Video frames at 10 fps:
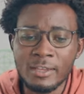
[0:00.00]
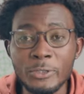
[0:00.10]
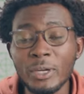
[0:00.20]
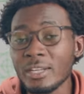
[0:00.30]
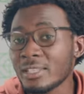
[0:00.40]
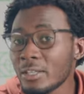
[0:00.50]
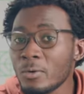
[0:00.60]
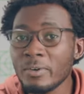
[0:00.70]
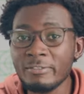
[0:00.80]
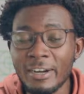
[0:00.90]
You can
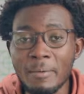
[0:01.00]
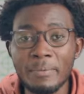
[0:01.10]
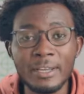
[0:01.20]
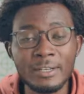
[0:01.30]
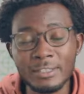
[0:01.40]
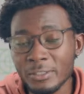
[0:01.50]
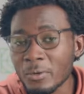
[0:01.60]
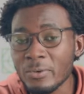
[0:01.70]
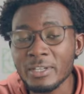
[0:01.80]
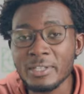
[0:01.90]
still revamp and, you
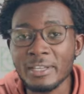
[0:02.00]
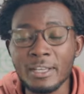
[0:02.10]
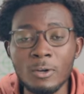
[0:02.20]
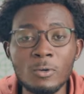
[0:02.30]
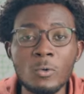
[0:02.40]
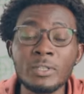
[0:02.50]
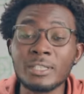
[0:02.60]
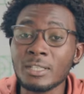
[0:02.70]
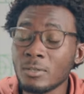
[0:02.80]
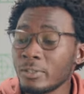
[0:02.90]
know, redesign the logo with
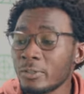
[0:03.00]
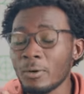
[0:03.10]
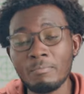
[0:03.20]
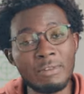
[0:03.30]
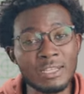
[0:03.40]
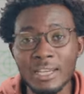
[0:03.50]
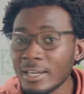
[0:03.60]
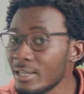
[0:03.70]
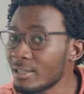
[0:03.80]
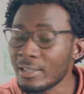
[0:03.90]
still, you know,
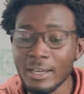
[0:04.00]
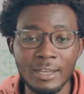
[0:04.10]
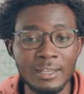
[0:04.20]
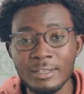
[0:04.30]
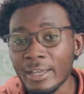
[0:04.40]
maintaining the,